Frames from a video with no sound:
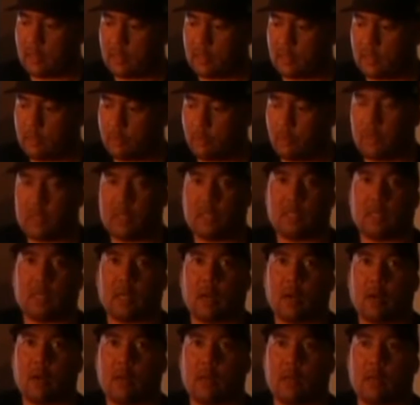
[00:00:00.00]
it's pretty
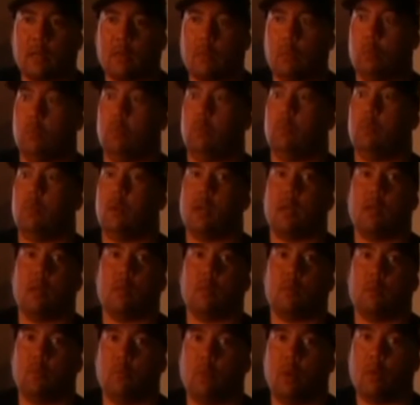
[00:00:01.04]
scary. You're like,
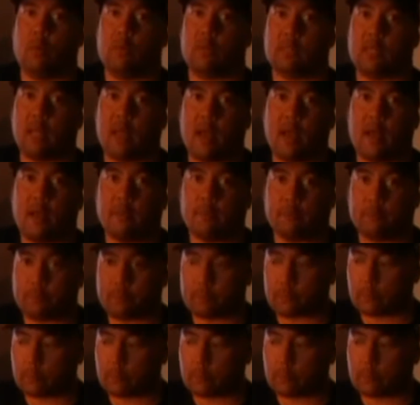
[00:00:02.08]
what was that?